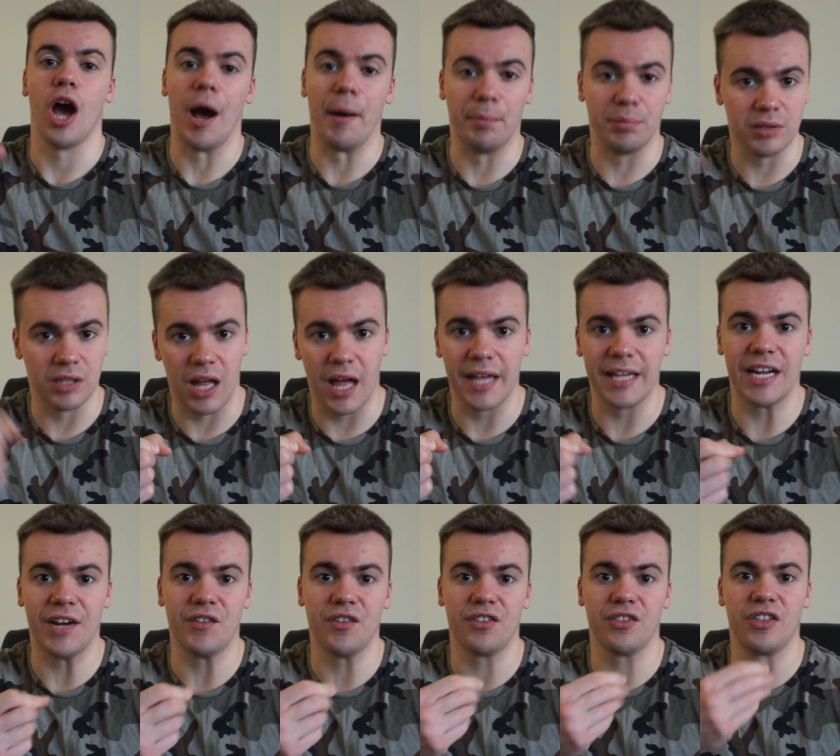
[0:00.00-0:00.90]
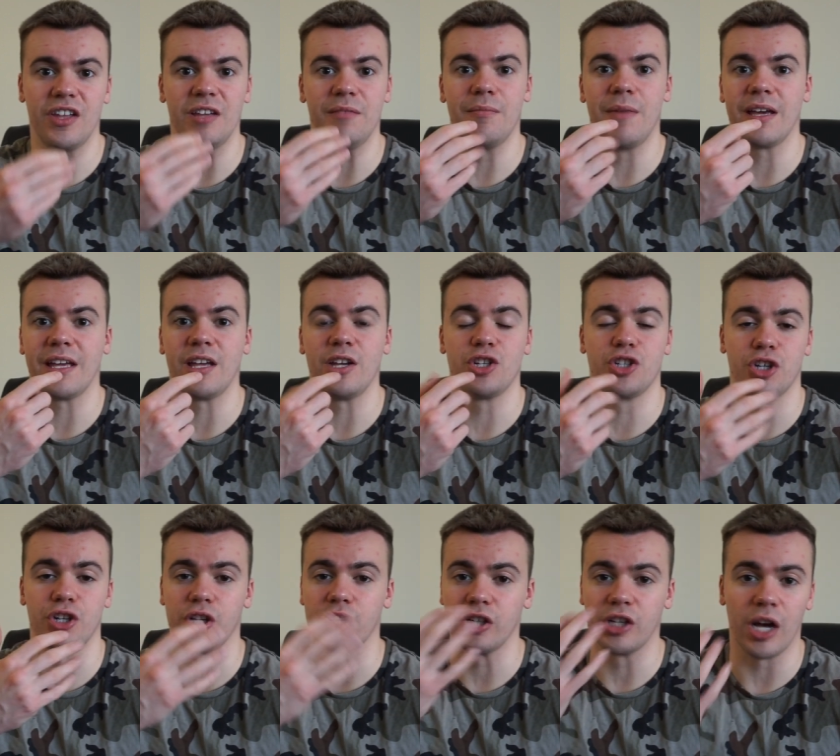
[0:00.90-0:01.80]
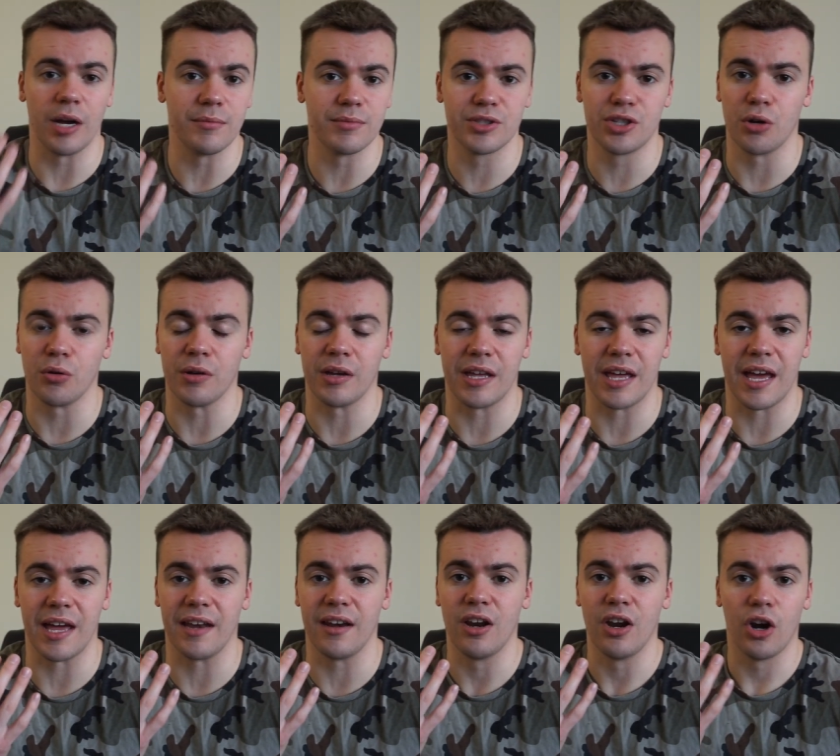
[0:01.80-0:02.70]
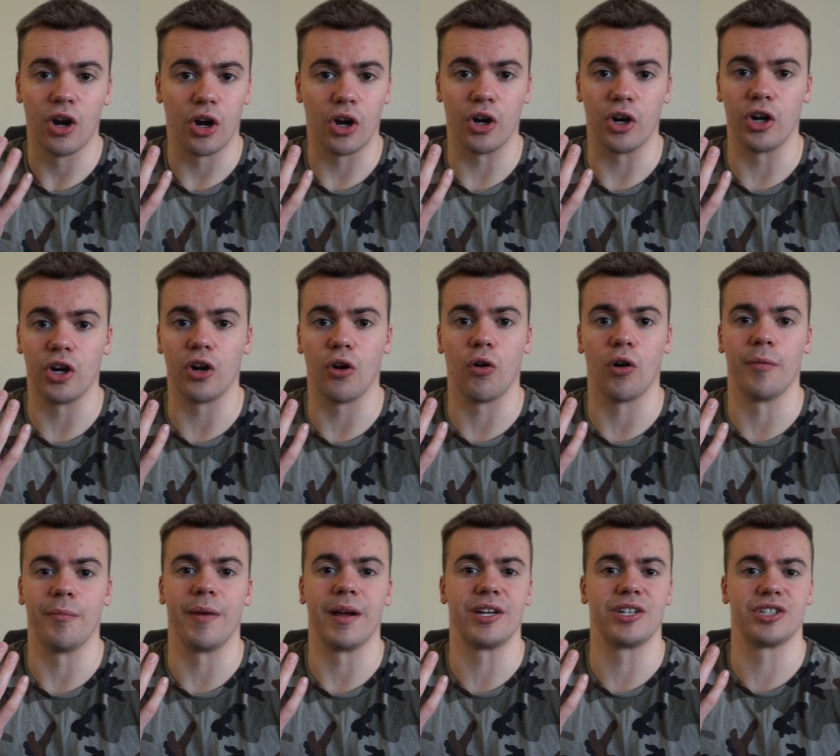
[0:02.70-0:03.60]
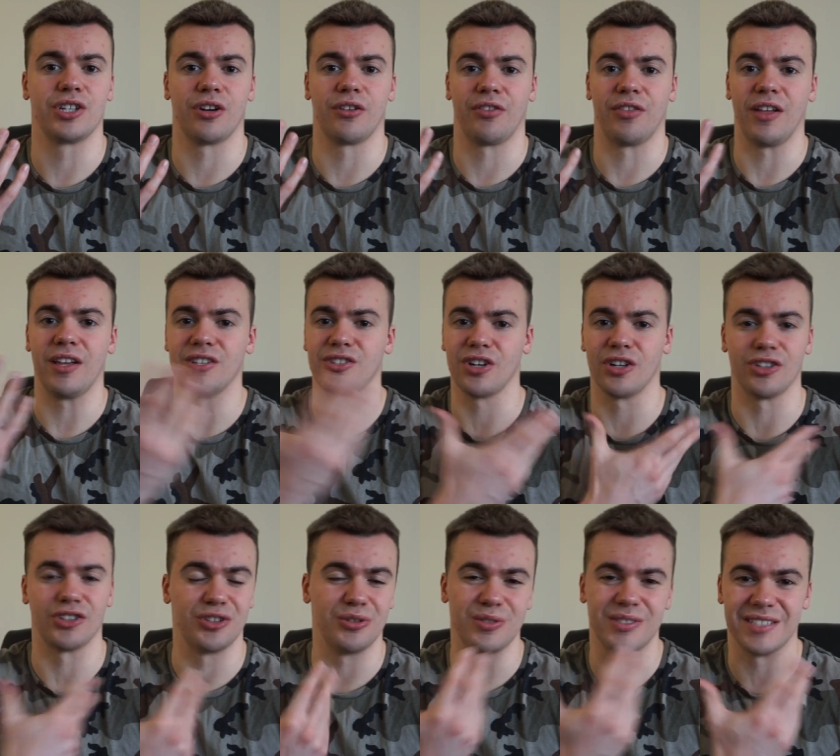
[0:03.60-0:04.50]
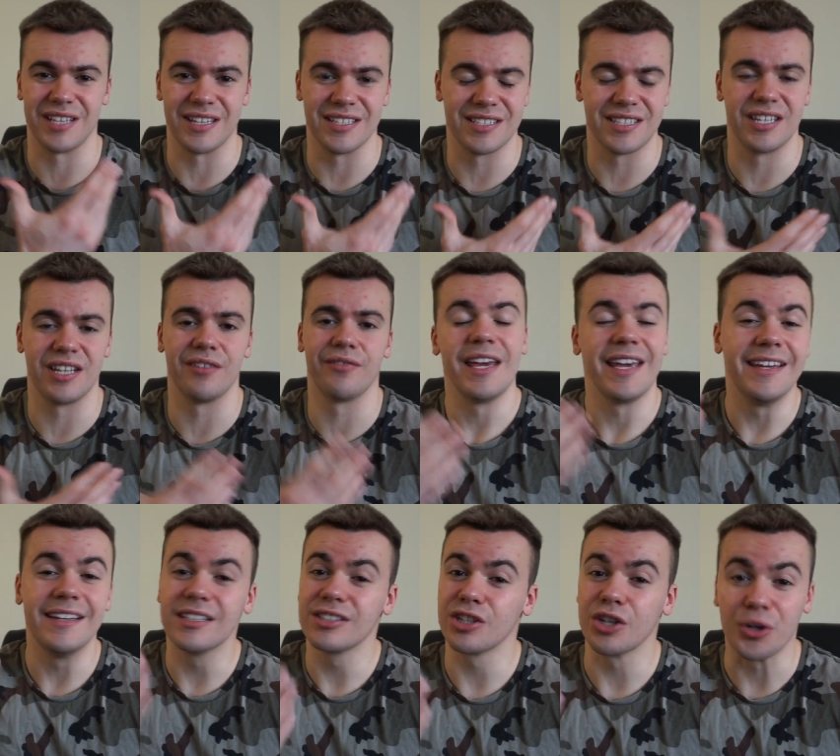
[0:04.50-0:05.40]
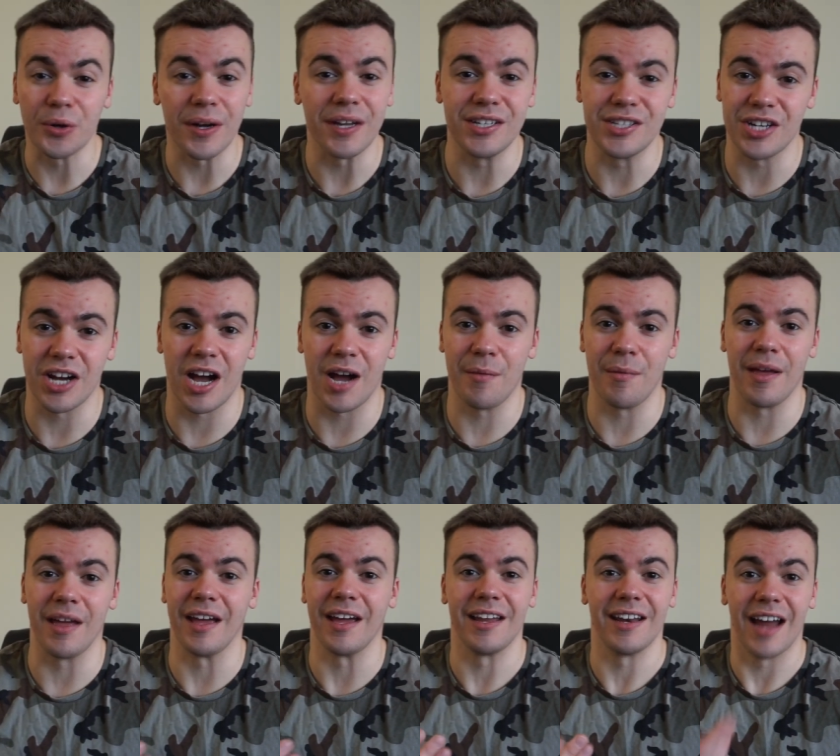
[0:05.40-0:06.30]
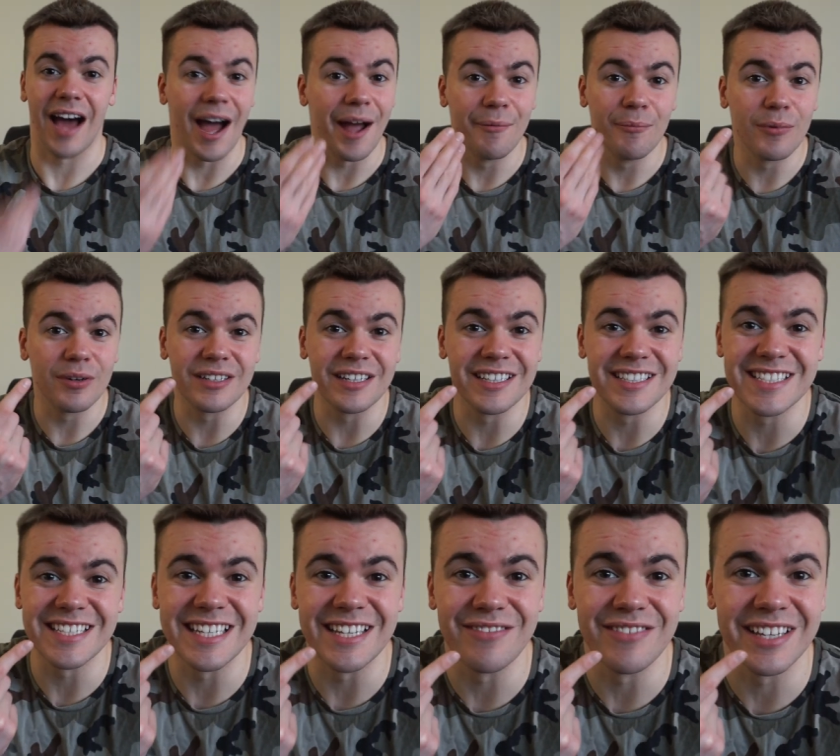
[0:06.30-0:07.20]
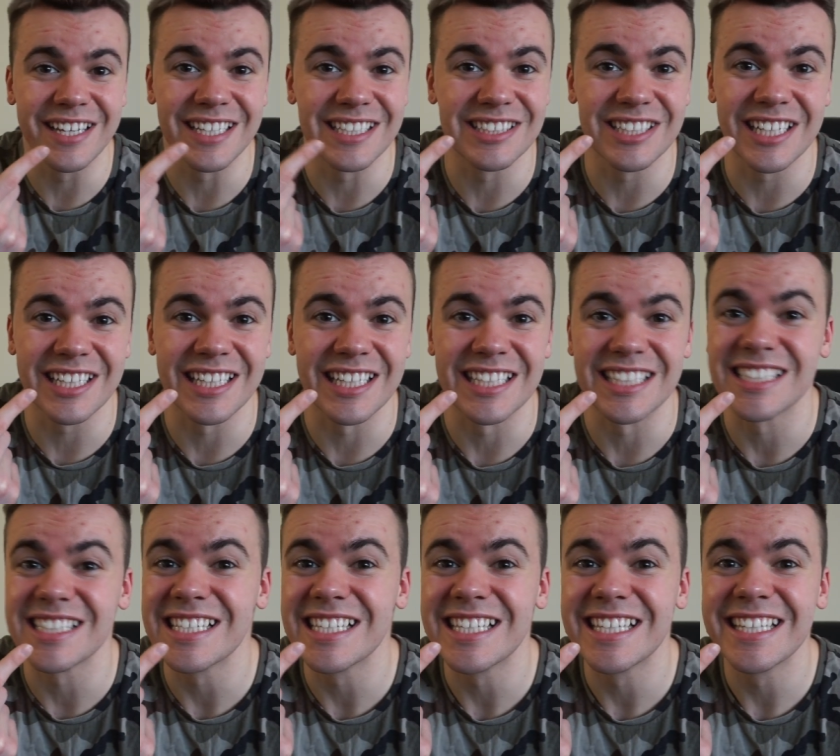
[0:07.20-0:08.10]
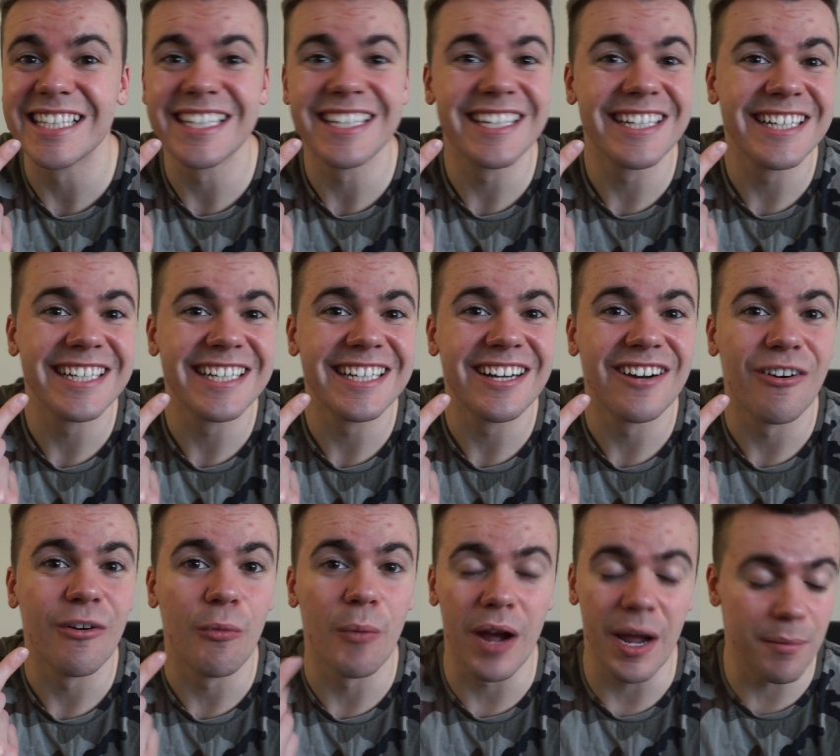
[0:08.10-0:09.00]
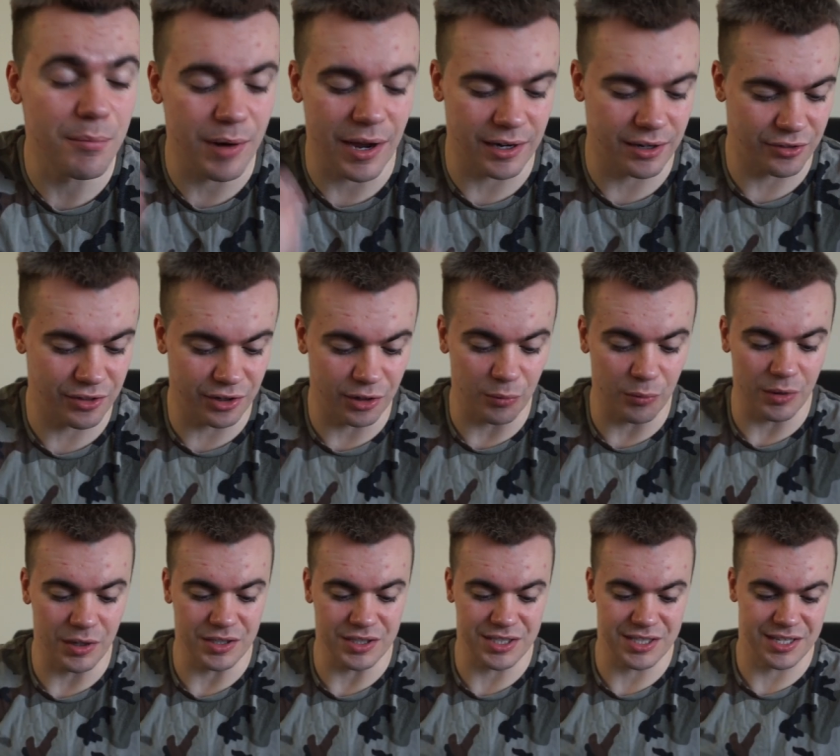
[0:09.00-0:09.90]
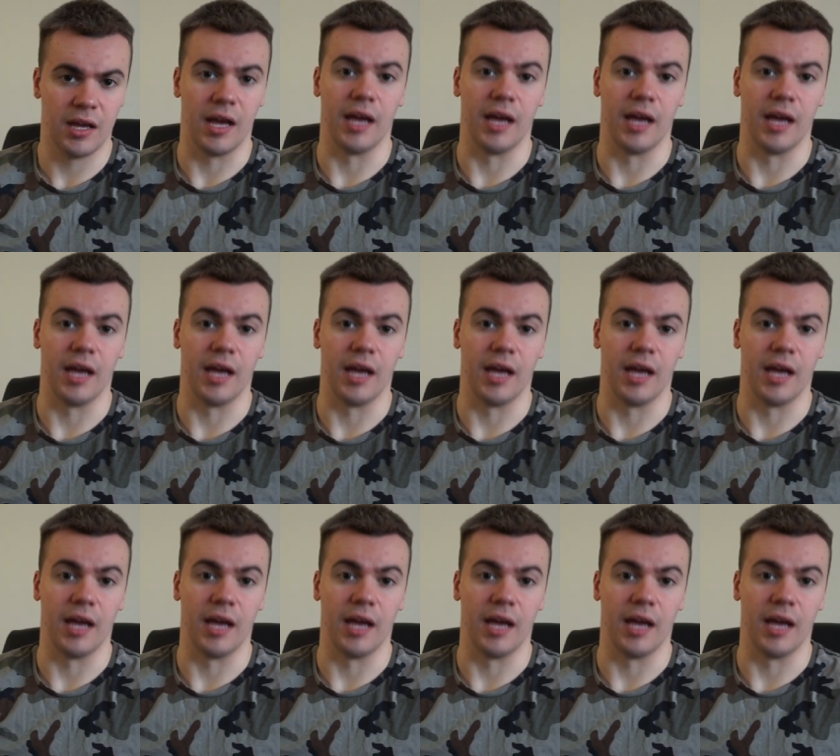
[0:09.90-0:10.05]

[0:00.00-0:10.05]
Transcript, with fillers: applying everything, making sure your gums don't get hurt or make sure things aren't too sensitive. He does a great job and I'm gonna see because look at this way better than it was.